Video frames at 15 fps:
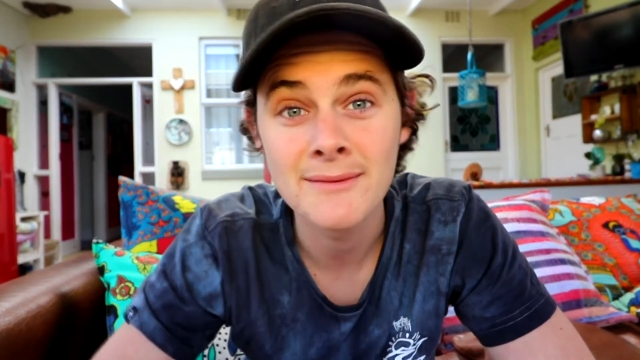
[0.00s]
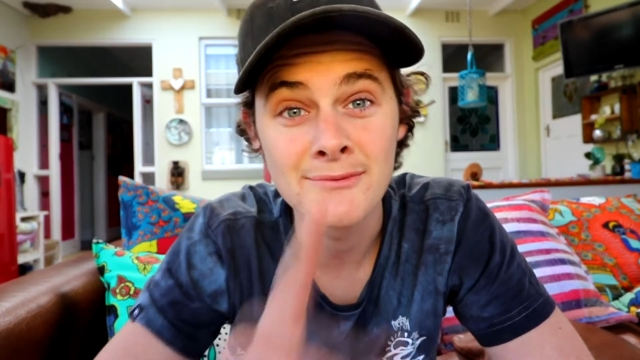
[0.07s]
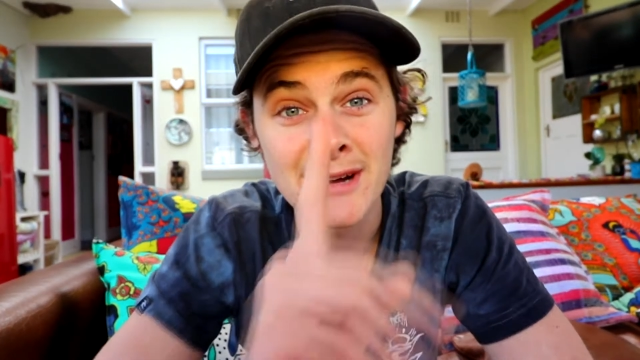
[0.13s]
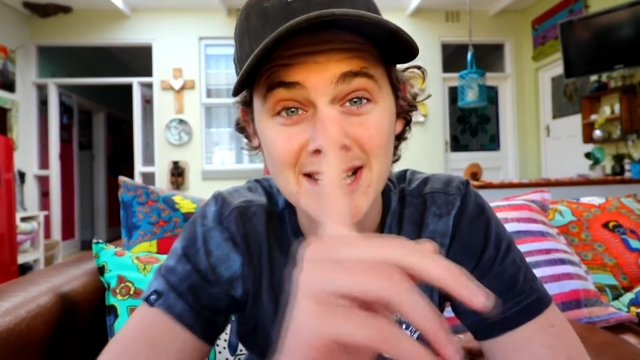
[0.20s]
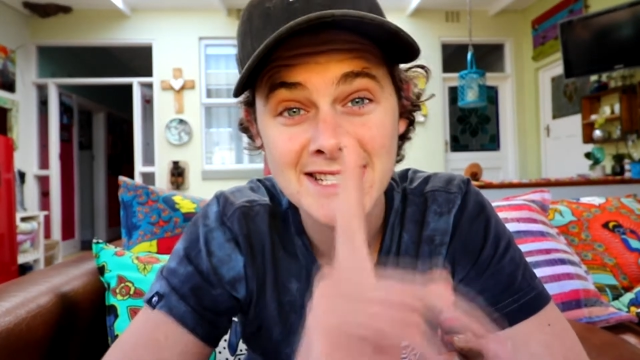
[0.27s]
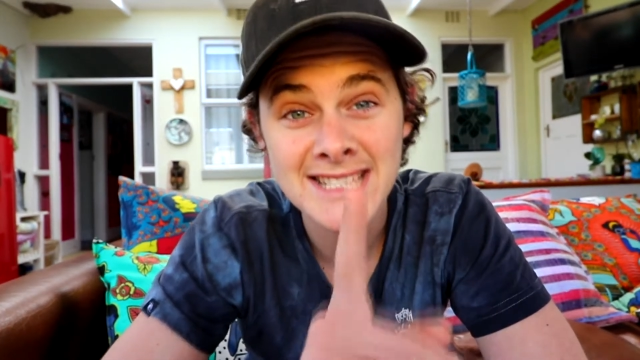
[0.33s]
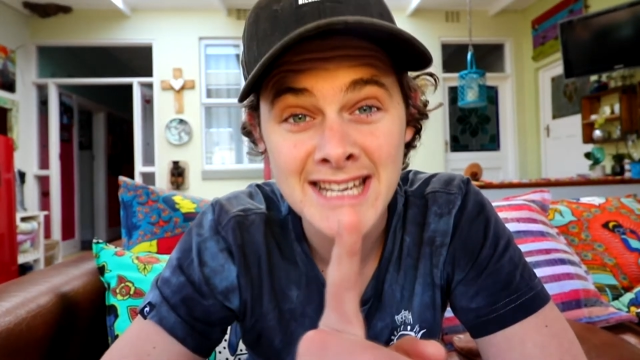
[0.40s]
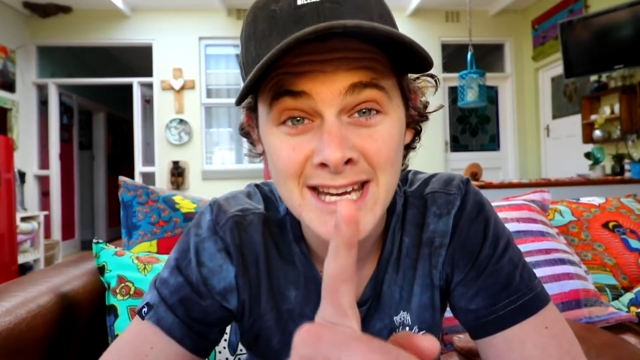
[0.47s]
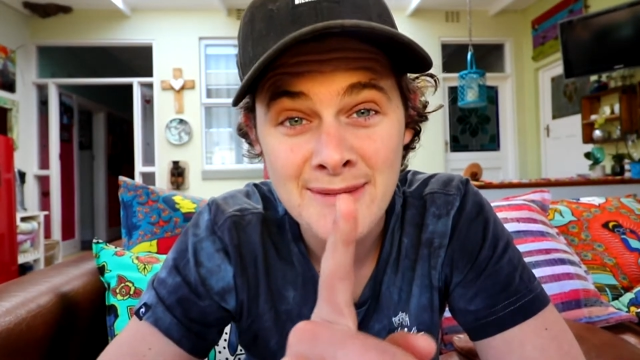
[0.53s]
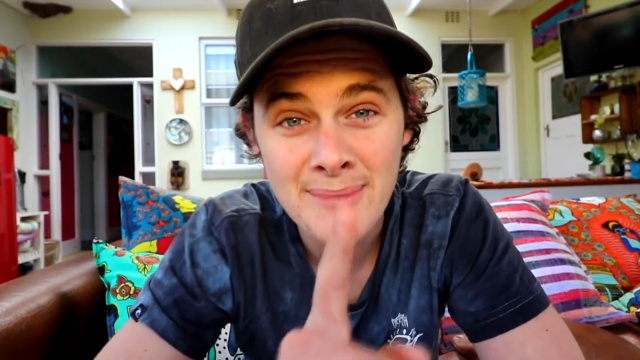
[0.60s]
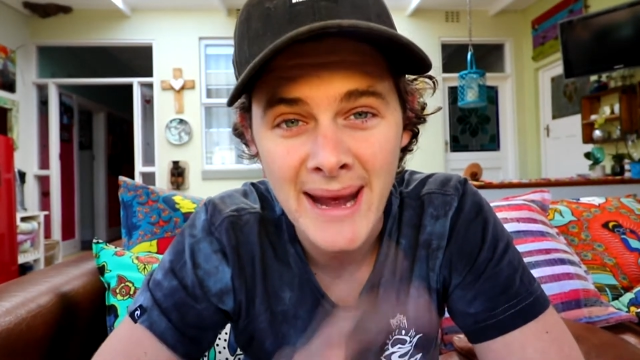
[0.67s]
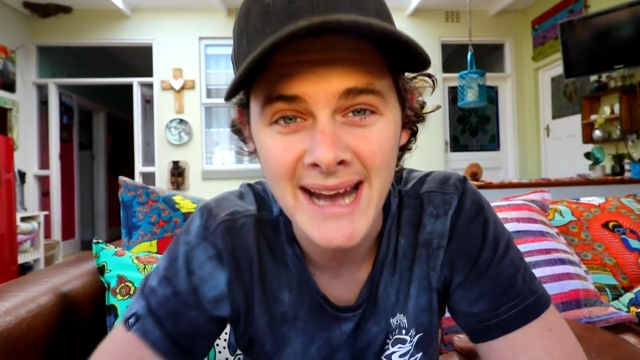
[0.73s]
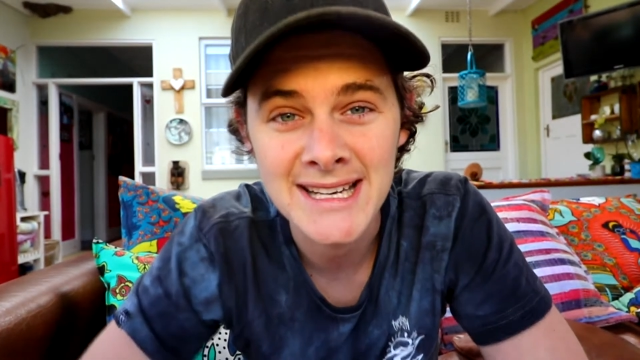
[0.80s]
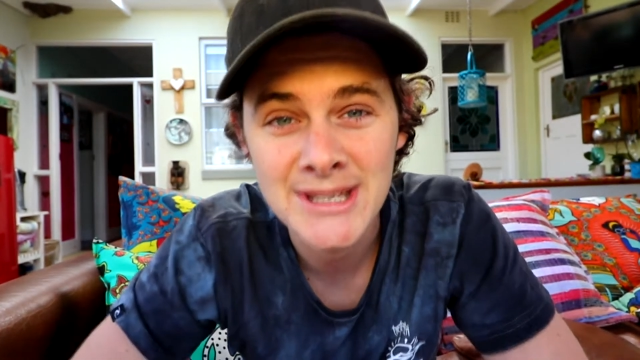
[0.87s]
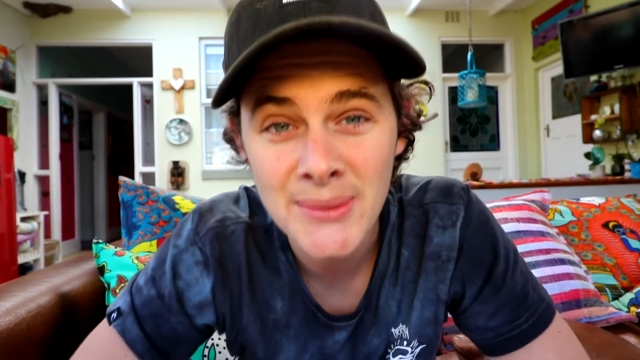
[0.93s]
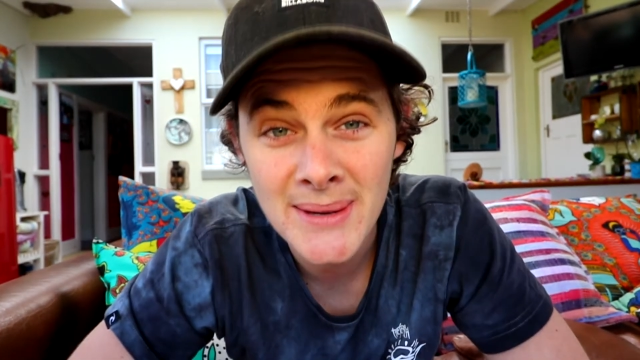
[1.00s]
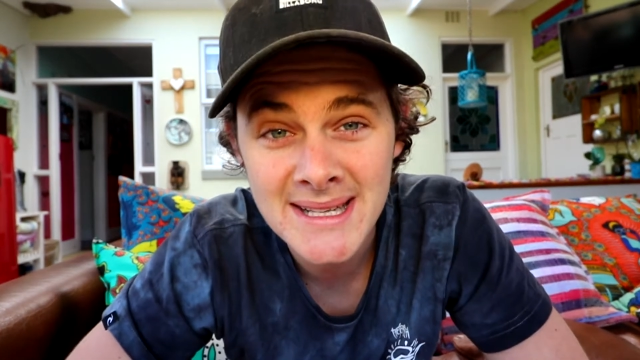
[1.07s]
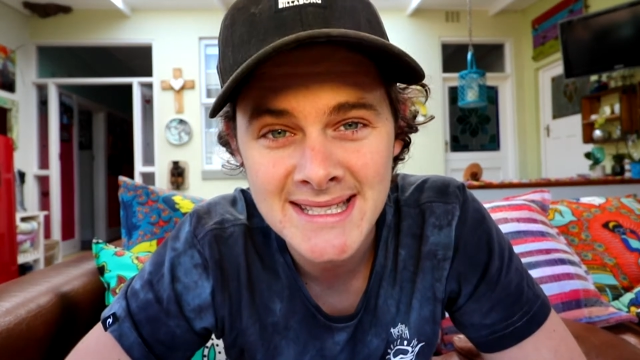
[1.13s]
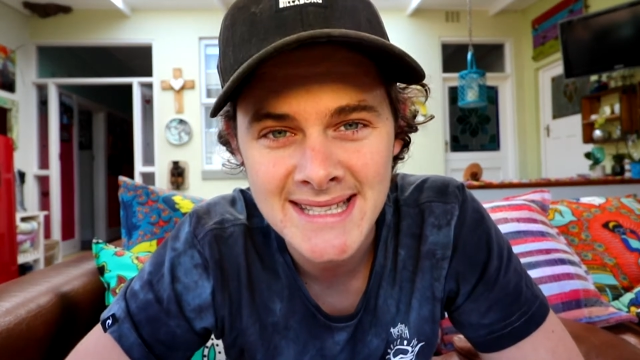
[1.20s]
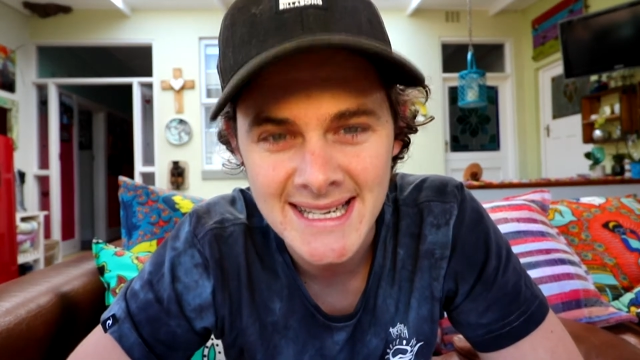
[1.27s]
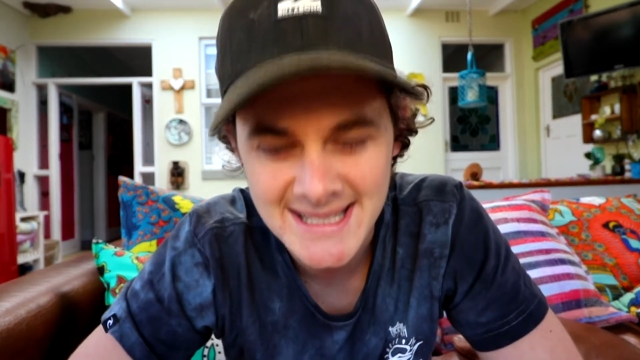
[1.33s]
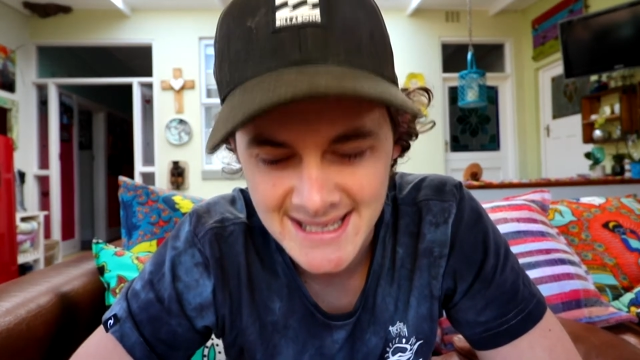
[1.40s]
my sheep had
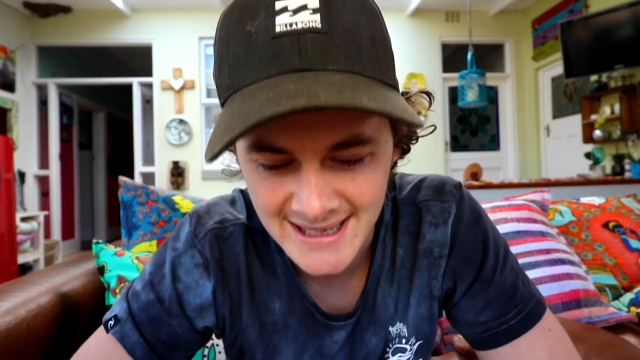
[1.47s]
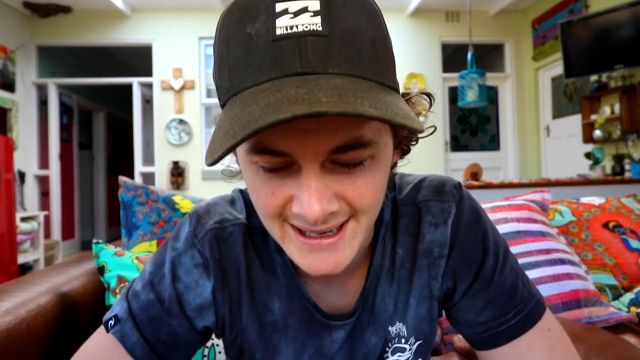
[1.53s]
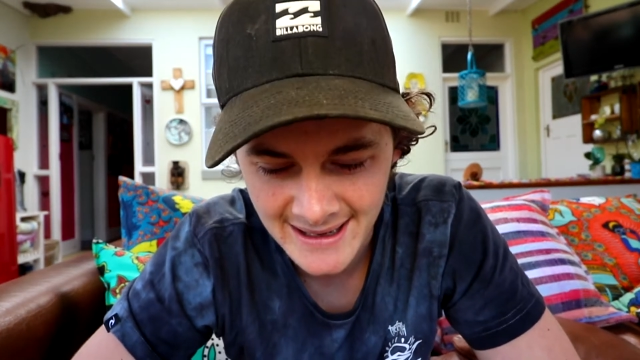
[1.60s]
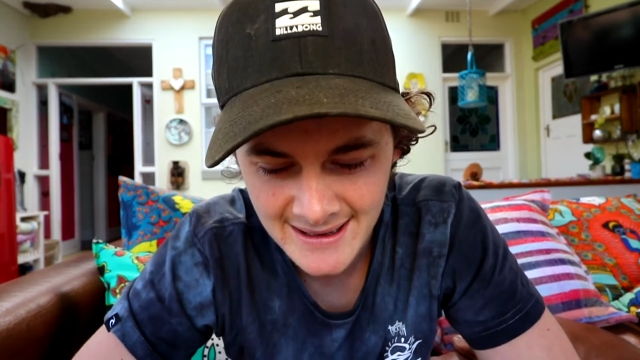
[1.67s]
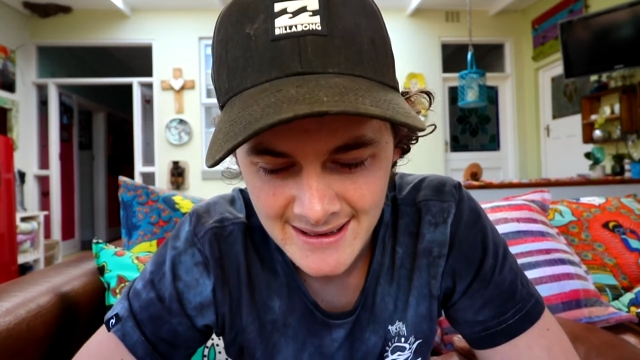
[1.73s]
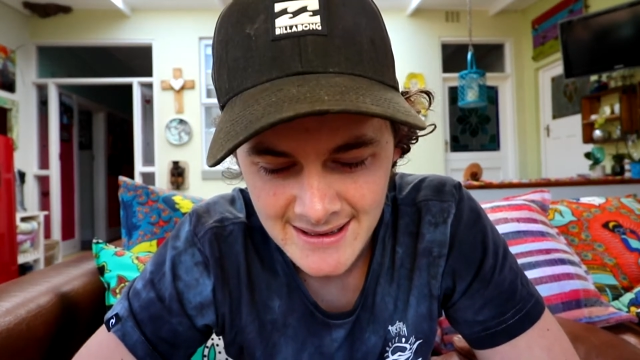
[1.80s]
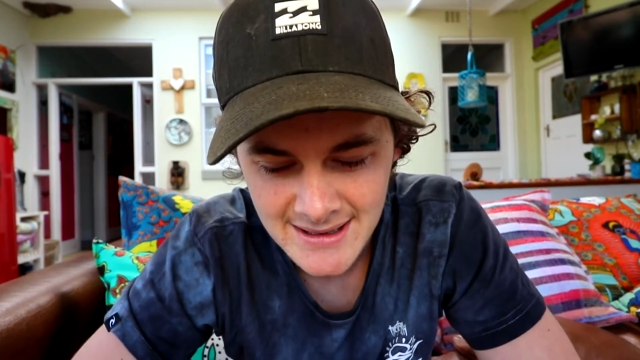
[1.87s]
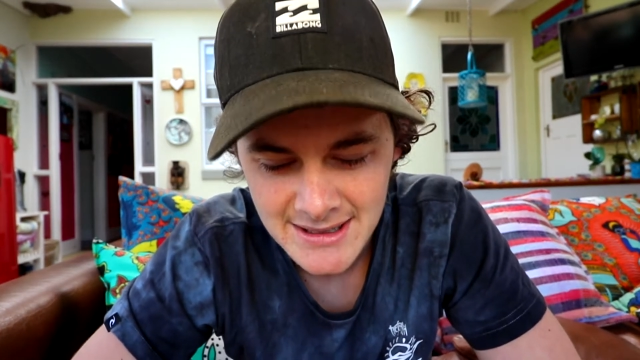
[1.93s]
twins yesterday.